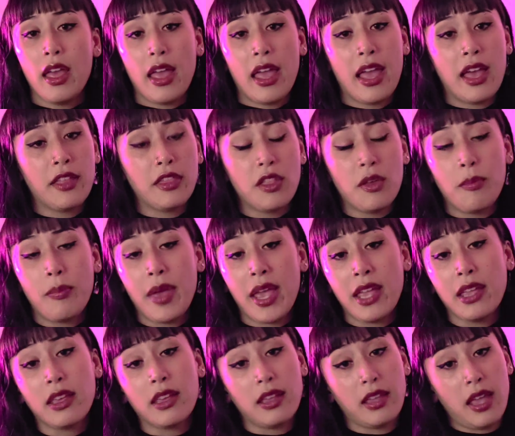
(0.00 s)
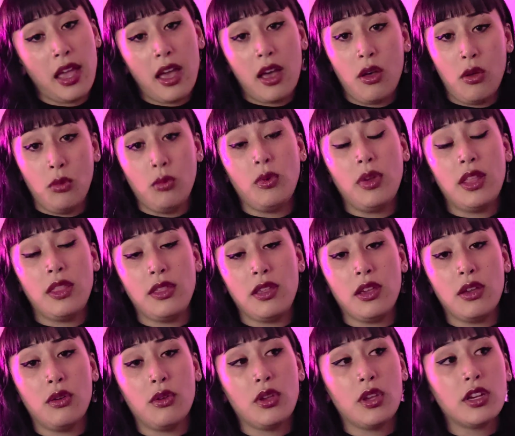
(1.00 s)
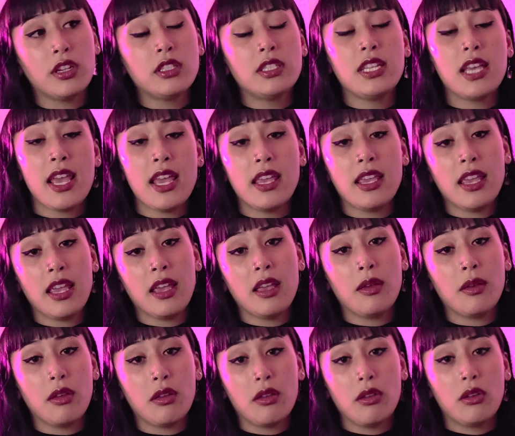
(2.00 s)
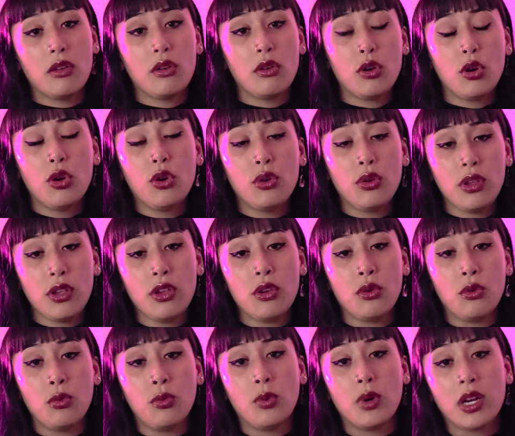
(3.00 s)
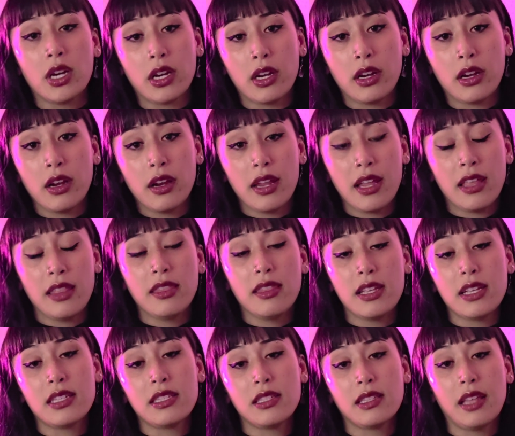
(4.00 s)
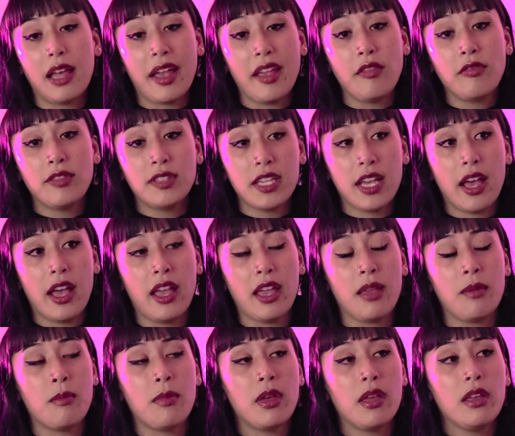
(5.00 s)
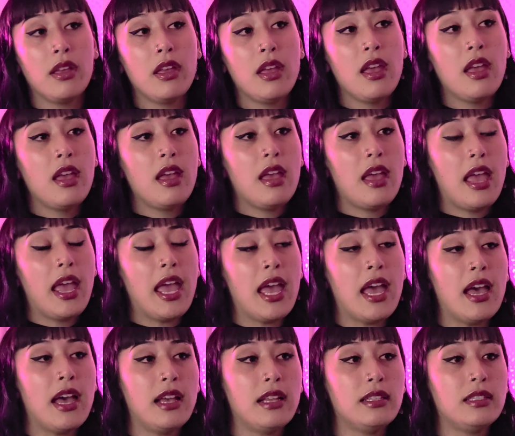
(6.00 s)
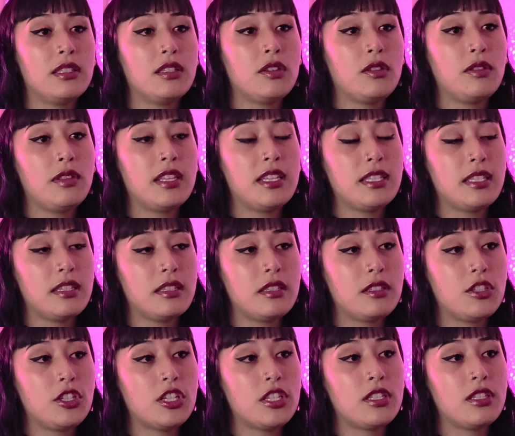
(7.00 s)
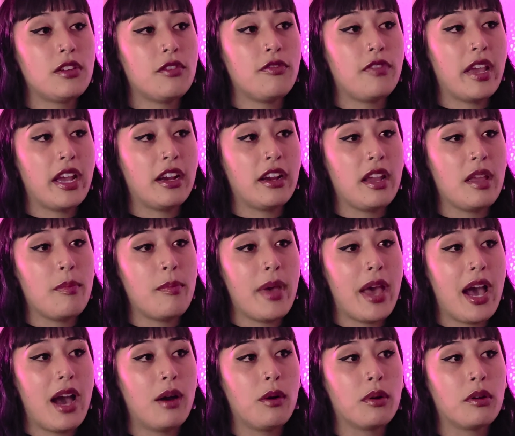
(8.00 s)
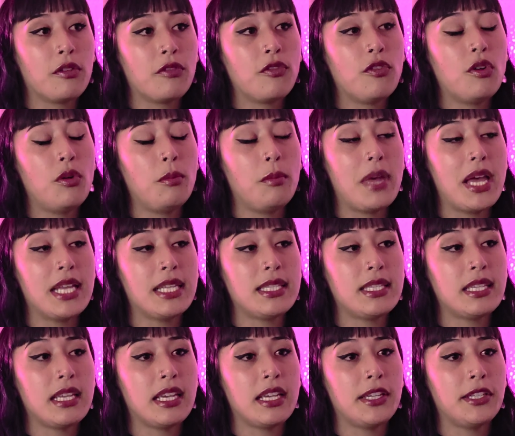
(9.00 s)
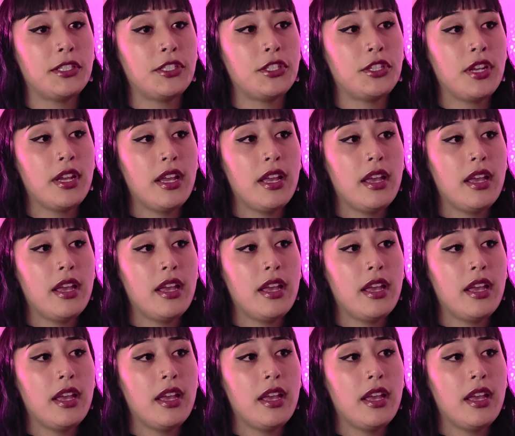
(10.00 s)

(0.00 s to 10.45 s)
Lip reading: and the bank account with you. You're taking who you were in this lifetime. And this is just a very powerful message.